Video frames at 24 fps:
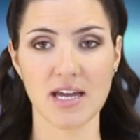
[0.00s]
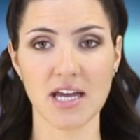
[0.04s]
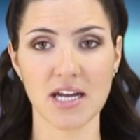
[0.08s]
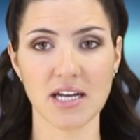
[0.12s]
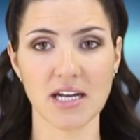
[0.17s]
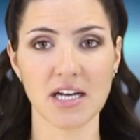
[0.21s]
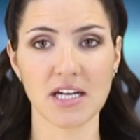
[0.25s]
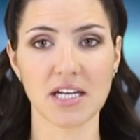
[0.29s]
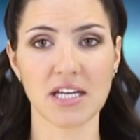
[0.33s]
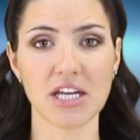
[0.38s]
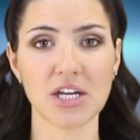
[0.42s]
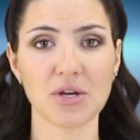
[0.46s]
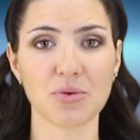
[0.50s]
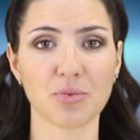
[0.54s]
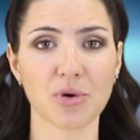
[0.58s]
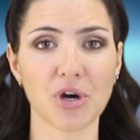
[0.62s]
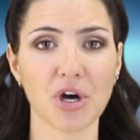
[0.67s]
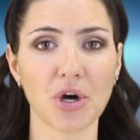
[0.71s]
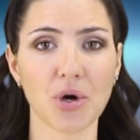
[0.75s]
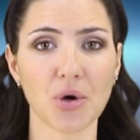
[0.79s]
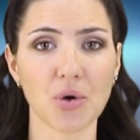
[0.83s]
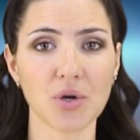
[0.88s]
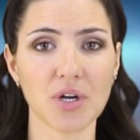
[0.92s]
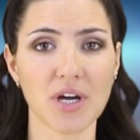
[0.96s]
In it, he
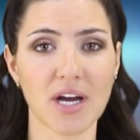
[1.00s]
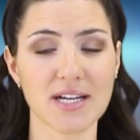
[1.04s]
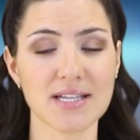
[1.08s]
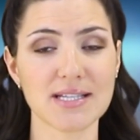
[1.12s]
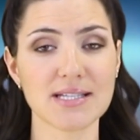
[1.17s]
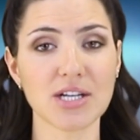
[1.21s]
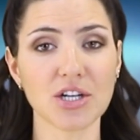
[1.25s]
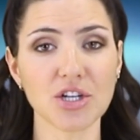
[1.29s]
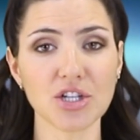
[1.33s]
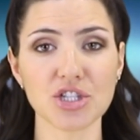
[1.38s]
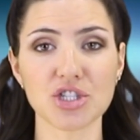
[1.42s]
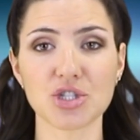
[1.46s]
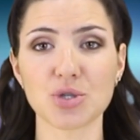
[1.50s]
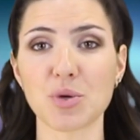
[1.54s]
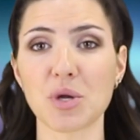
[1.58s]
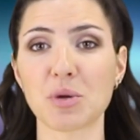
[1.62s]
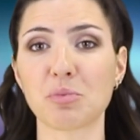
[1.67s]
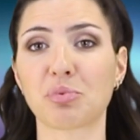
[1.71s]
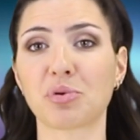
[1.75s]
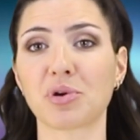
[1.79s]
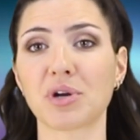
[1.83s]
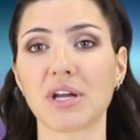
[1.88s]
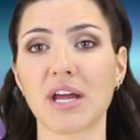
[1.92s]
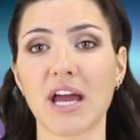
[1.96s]
wrote, I started
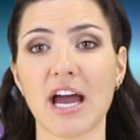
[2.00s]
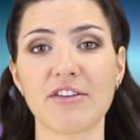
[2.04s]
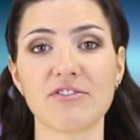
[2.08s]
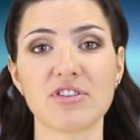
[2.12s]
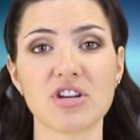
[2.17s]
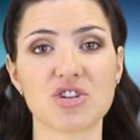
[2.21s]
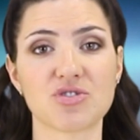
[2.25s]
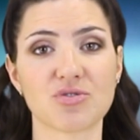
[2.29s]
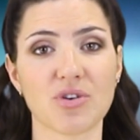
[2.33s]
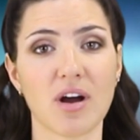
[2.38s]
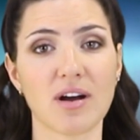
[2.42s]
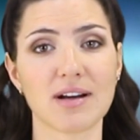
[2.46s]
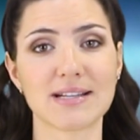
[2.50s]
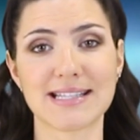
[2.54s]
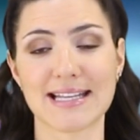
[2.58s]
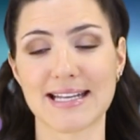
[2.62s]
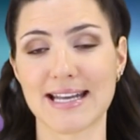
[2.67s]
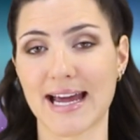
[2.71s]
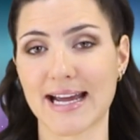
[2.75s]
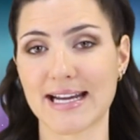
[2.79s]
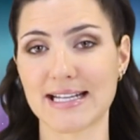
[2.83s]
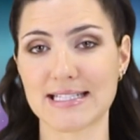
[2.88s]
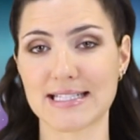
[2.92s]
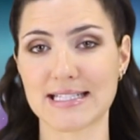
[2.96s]
doing pretty heavy drugs at
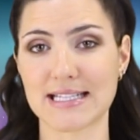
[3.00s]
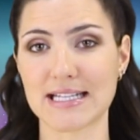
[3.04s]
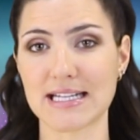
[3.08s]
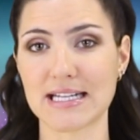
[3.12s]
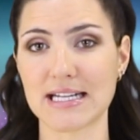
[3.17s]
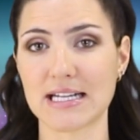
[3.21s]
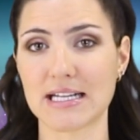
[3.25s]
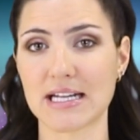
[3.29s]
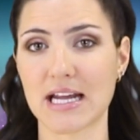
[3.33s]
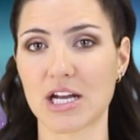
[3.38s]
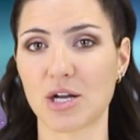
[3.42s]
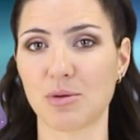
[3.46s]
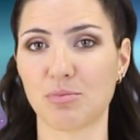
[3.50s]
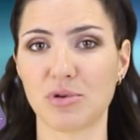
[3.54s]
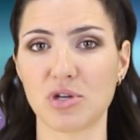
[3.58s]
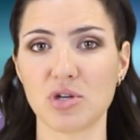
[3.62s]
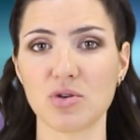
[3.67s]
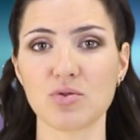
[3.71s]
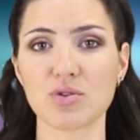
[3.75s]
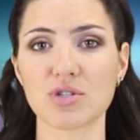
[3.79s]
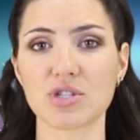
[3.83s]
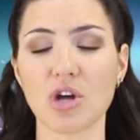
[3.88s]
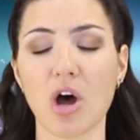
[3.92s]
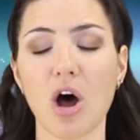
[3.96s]
19 and
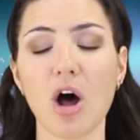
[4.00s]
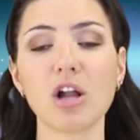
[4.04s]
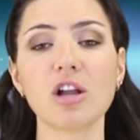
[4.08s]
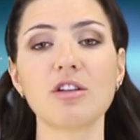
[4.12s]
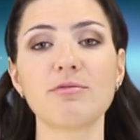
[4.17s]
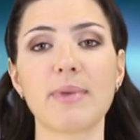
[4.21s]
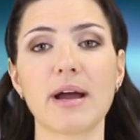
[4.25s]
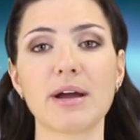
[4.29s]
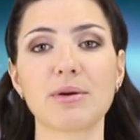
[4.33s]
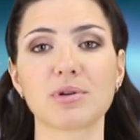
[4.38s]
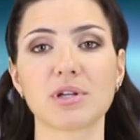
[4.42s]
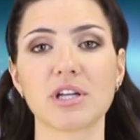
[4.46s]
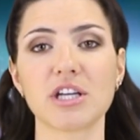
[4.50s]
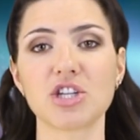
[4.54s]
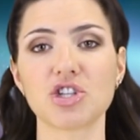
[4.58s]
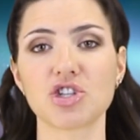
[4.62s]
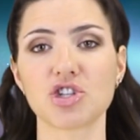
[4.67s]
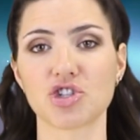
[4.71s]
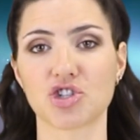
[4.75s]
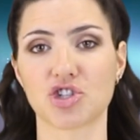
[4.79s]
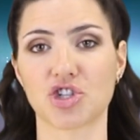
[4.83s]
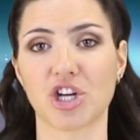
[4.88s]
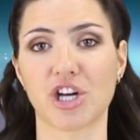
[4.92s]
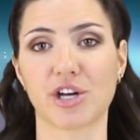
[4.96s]
abused all of my
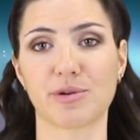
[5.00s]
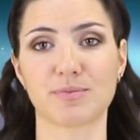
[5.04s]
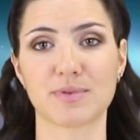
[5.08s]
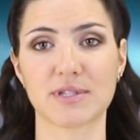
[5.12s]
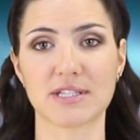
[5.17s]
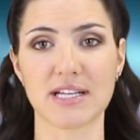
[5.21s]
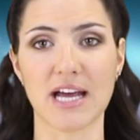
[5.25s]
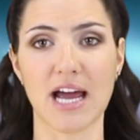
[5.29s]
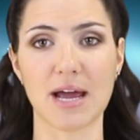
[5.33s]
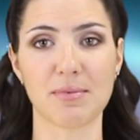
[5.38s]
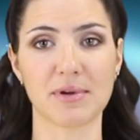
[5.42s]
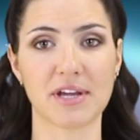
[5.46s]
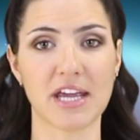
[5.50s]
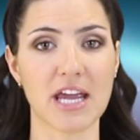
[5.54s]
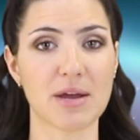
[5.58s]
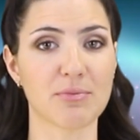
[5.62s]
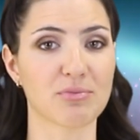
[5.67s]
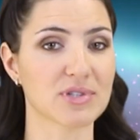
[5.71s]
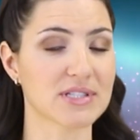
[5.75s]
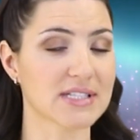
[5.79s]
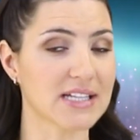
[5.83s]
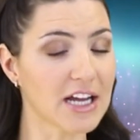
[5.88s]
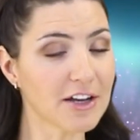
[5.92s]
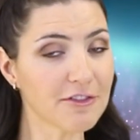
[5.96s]
relationships. I became
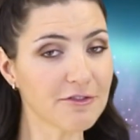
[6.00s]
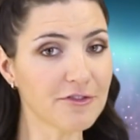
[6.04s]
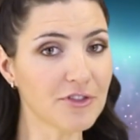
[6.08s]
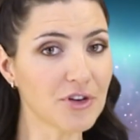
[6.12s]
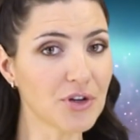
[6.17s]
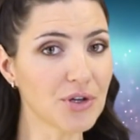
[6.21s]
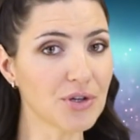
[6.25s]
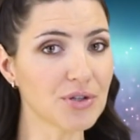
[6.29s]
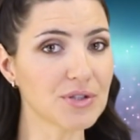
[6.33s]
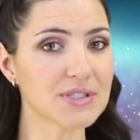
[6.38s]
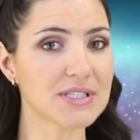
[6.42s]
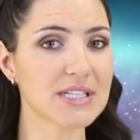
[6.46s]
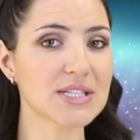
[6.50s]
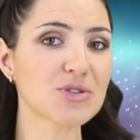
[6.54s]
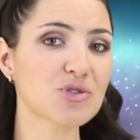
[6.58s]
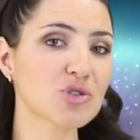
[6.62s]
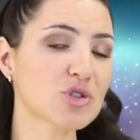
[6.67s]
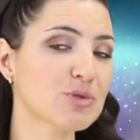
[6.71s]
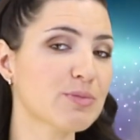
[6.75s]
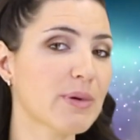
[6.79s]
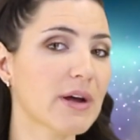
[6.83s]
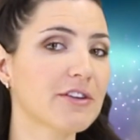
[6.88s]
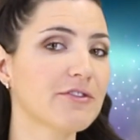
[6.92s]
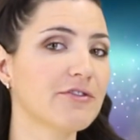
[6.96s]
resentful,
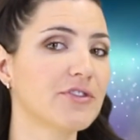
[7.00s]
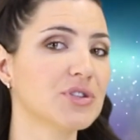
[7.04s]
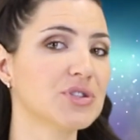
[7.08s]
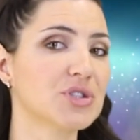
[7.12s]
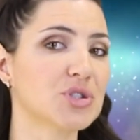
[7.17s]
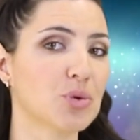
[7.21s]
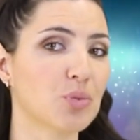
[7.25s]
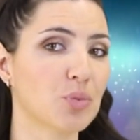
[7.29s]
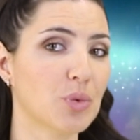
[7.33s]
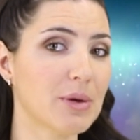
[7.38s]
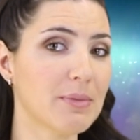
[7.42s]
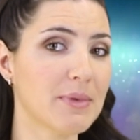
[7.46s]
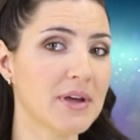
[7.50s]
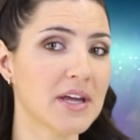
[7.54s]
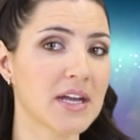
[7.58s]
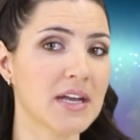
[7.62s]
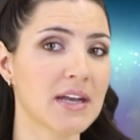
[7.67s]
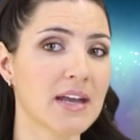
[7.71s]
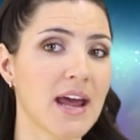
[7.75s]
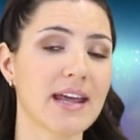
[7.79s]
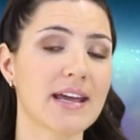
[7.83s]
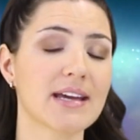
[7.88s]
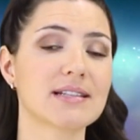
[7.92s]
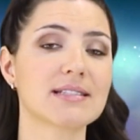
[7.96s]
disrespectful to
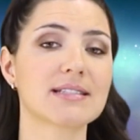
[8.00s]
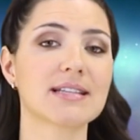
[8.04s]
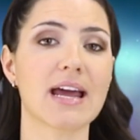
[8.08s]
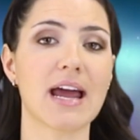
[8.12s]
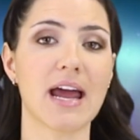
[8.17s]
women, and